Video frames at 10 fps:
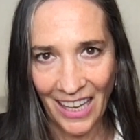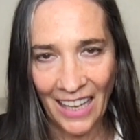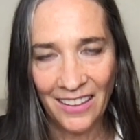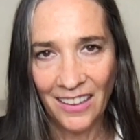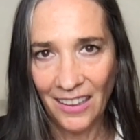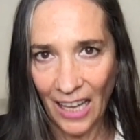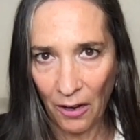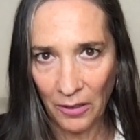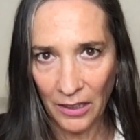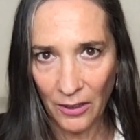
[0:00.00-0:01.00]
and
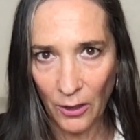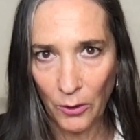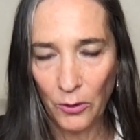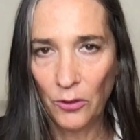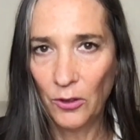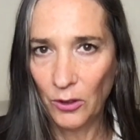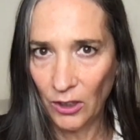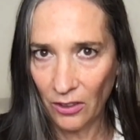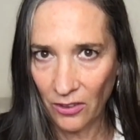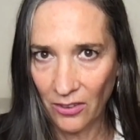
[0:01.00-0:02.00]
allowing those to
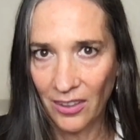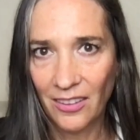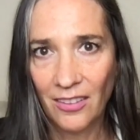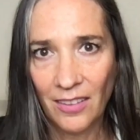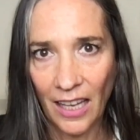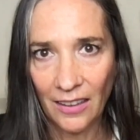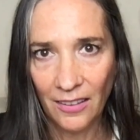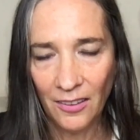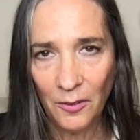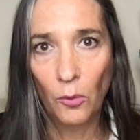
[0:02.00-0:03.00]
just
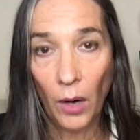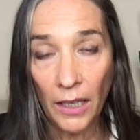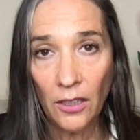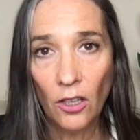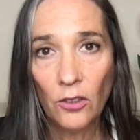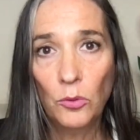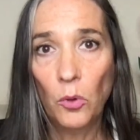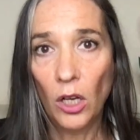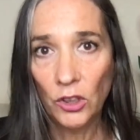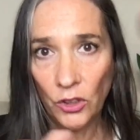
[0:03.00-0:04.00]
settle. Why not
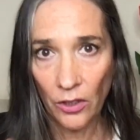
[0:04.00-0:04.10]
watch